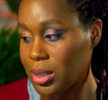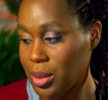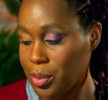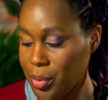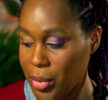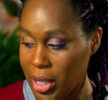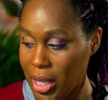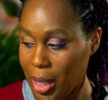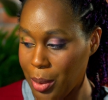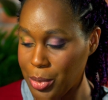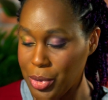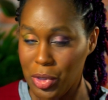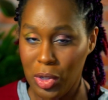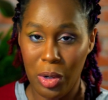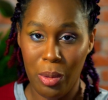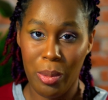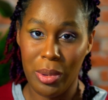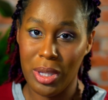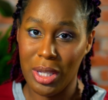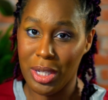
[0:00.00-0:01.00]
but I'm sure
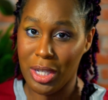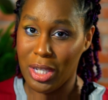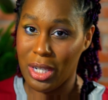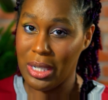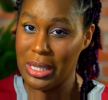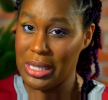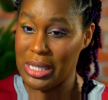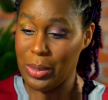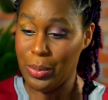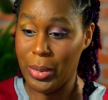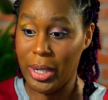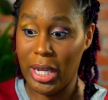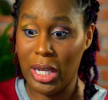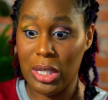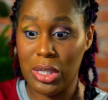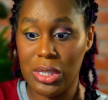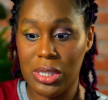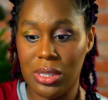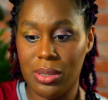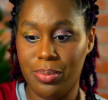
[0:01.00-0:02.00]
it will look good on someone
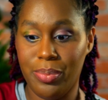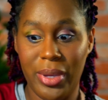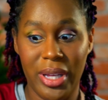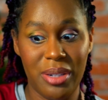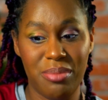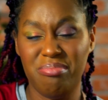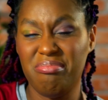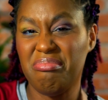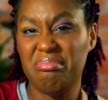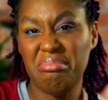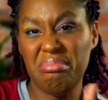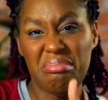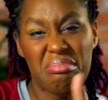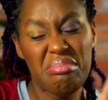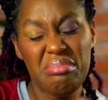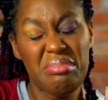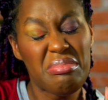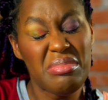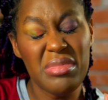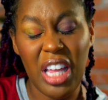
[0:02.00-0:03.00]
else.
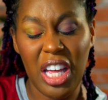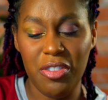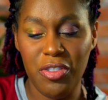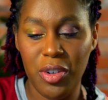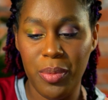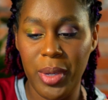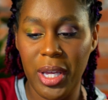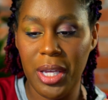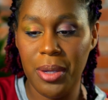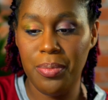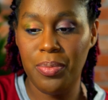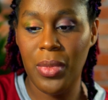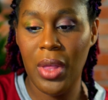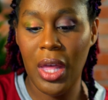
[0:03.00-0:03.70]
Not for me.